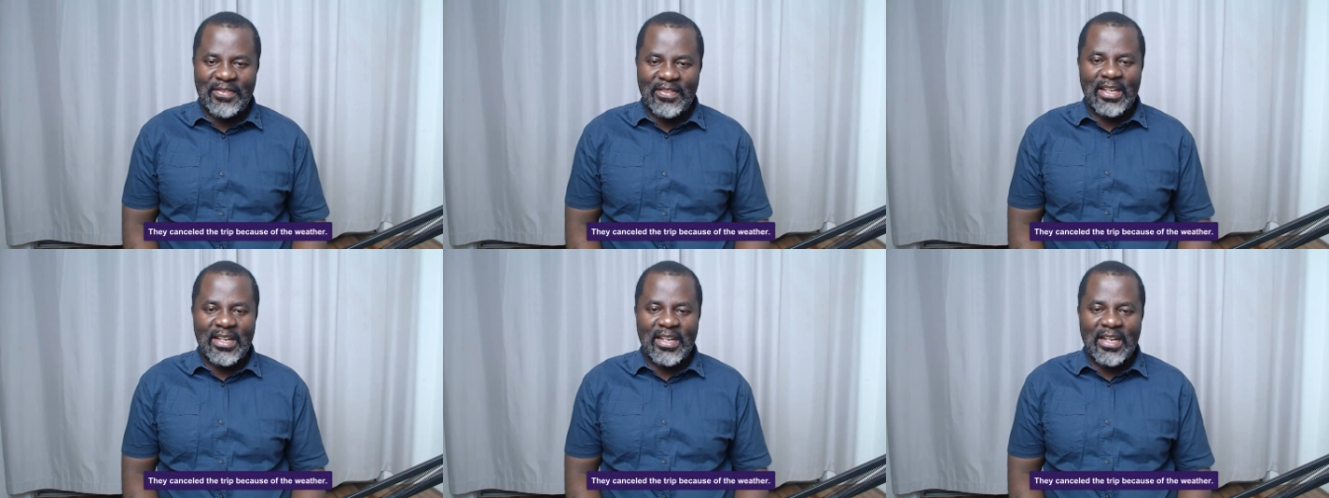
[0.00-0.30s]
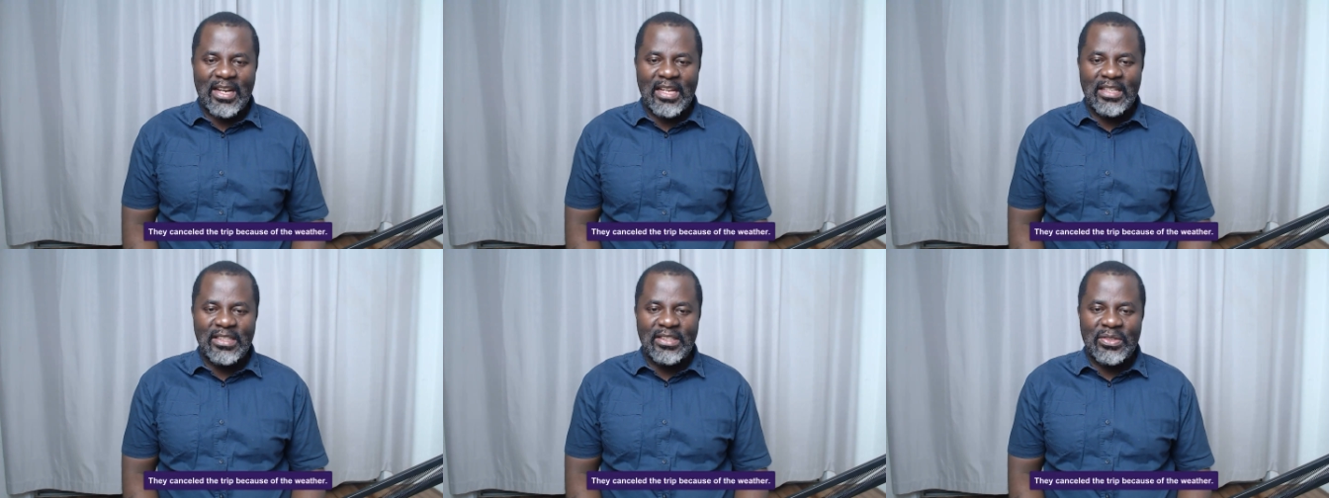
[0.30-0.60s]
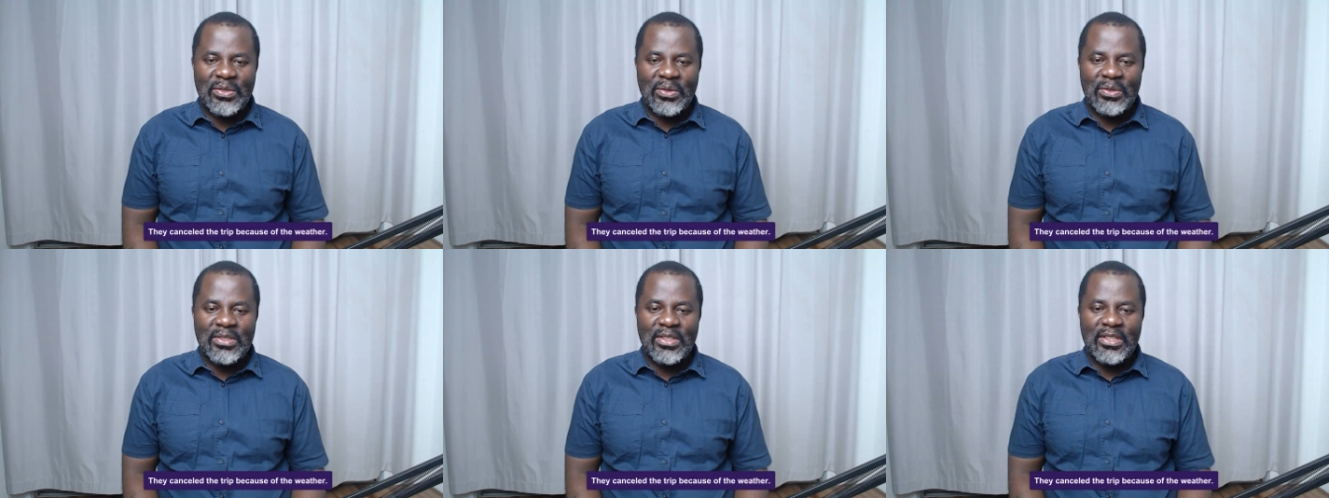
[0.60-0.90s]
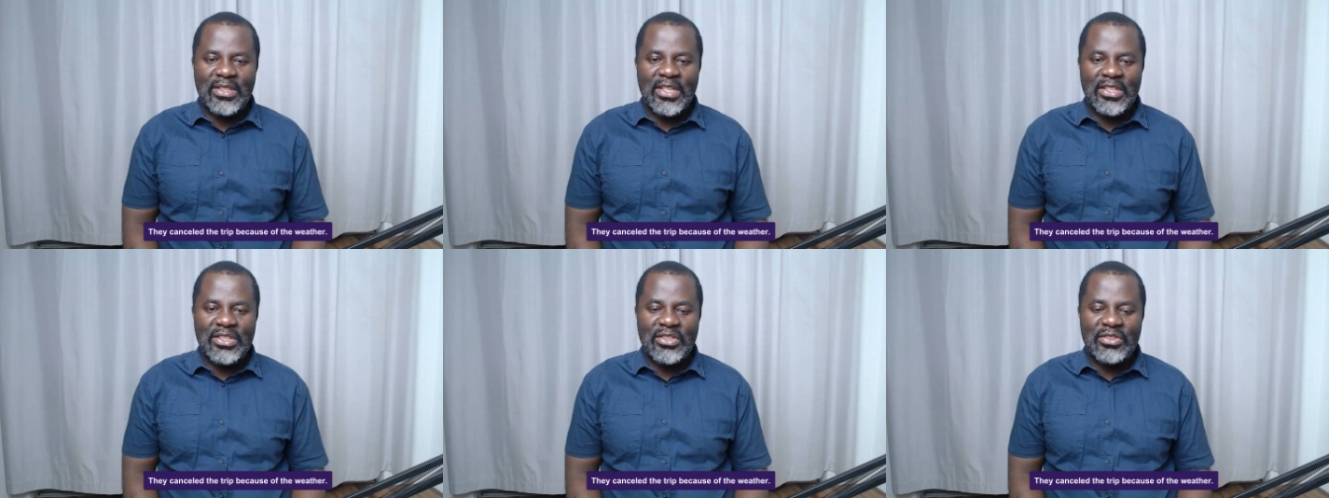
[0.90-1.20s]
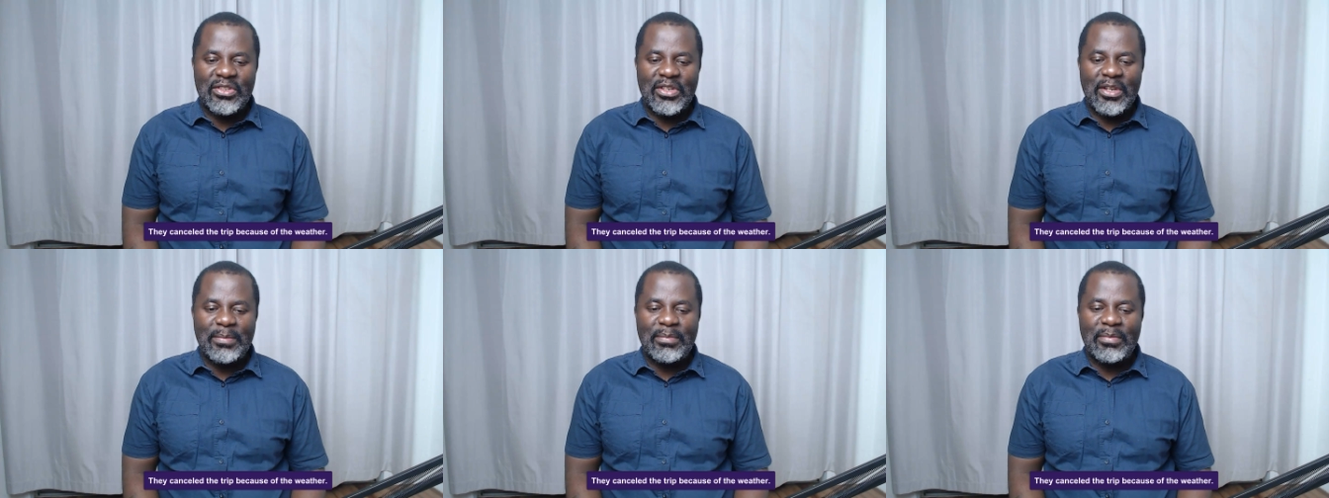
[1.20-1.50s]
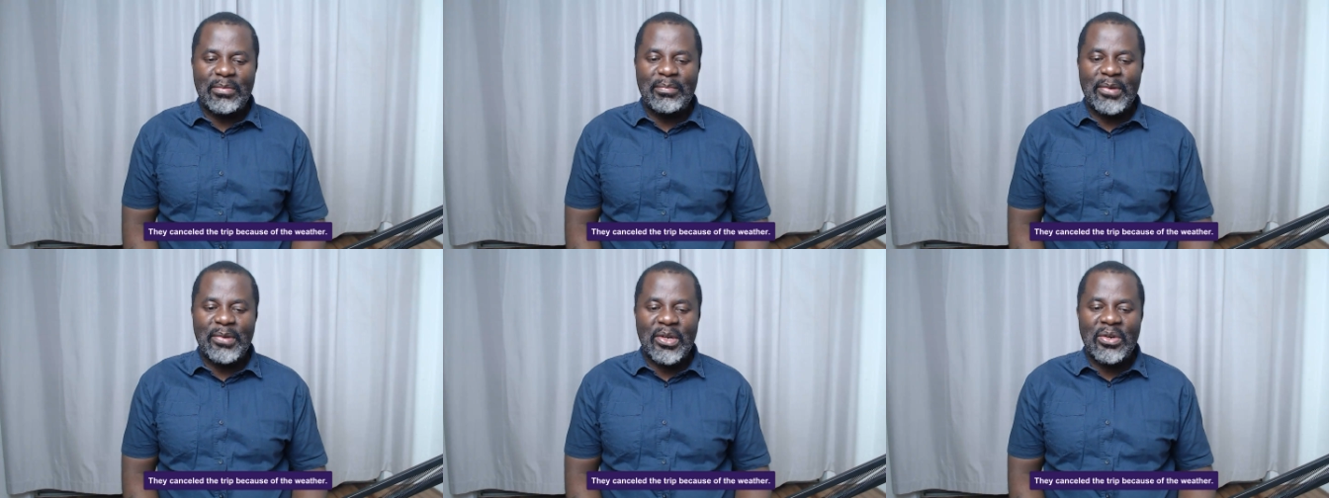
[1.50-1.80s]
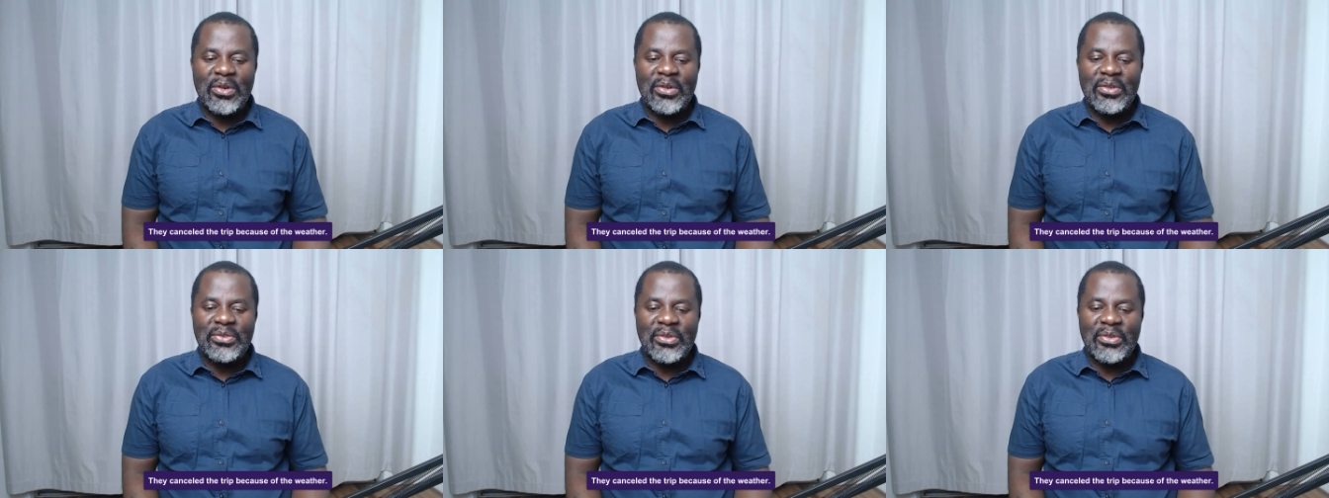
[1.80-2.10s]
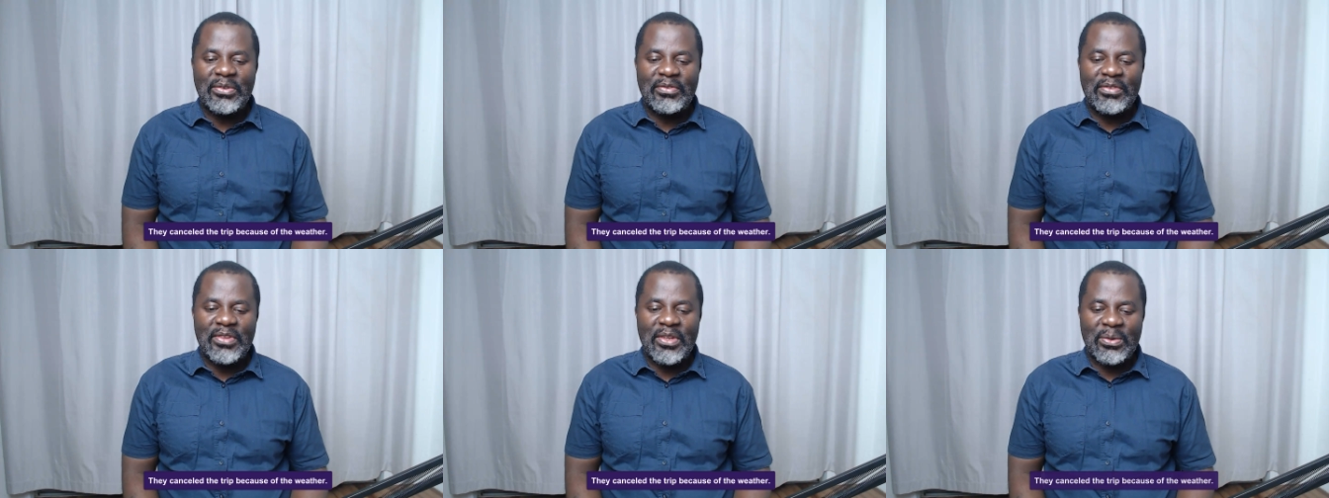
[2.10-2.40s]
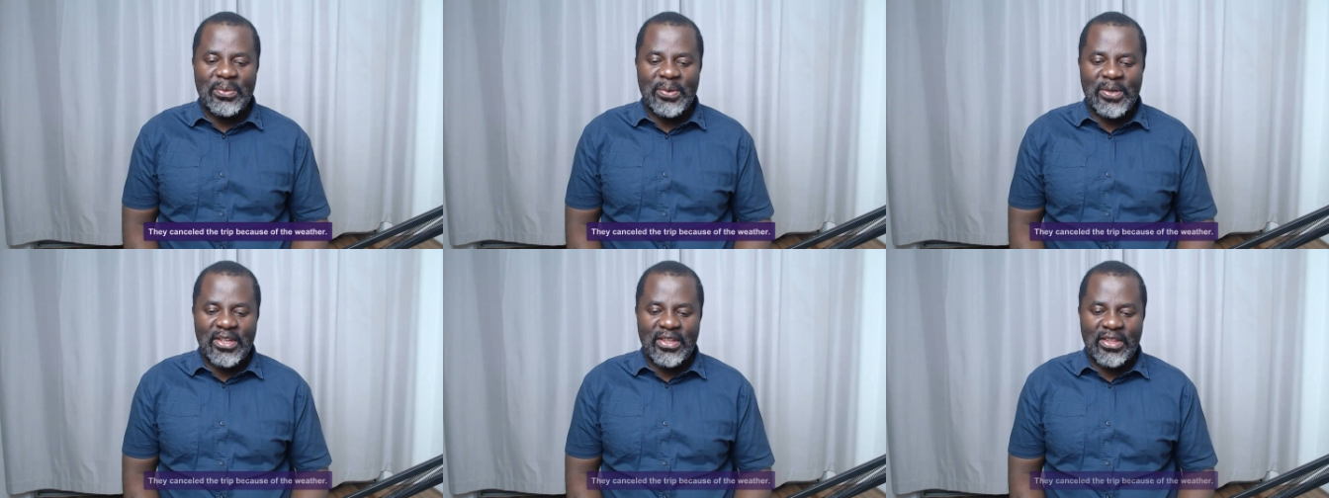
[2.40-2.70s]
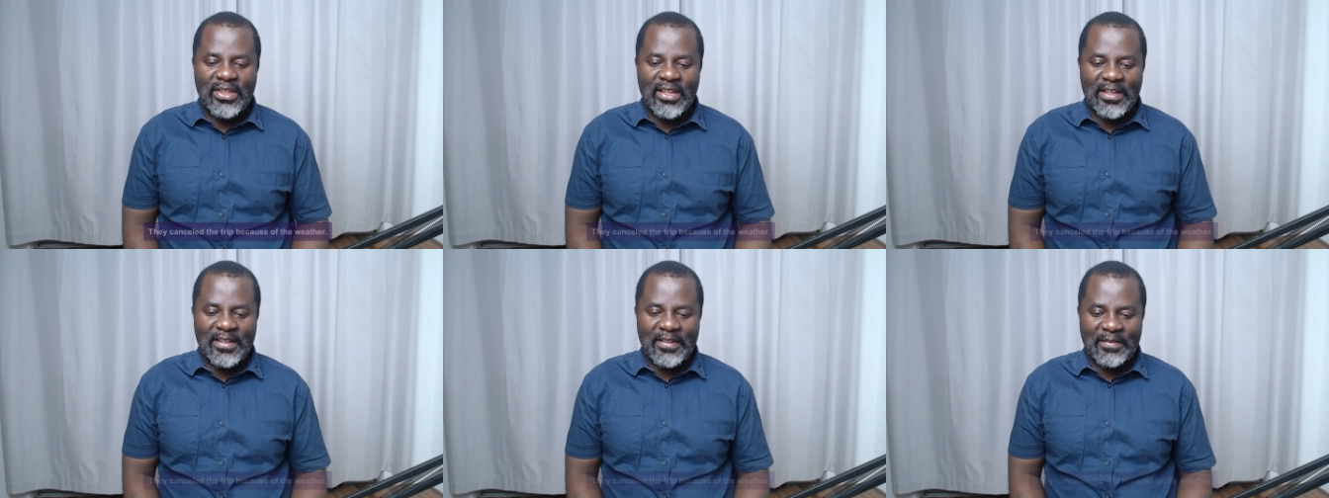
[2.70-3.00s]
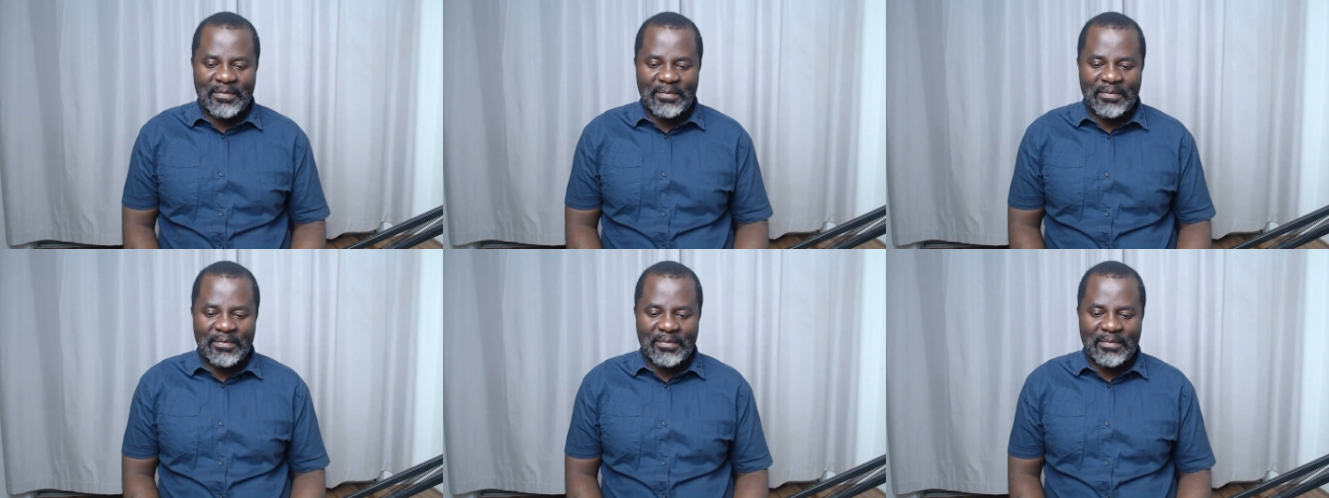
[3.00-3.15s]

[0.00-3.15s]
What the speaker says: They cancelled the trip because of the weather.